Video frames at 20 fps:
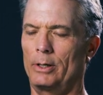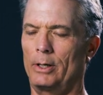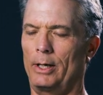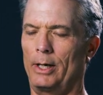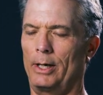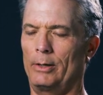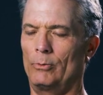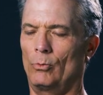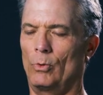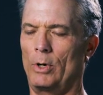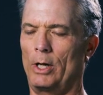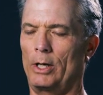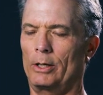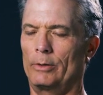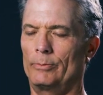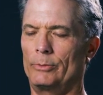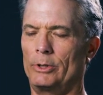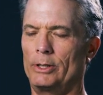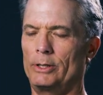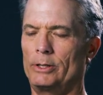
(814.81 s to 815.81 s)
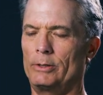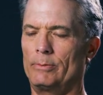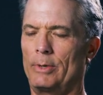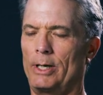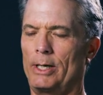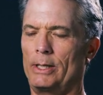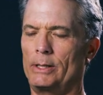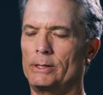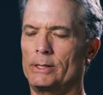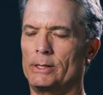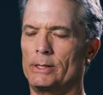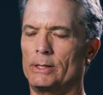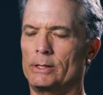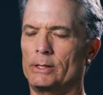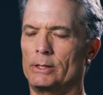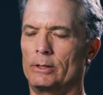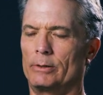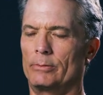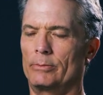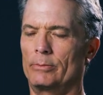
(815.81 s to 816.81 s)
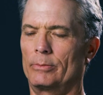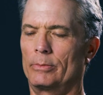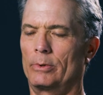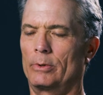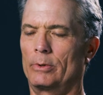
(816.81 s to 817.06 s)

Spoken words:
and welcomed into my system,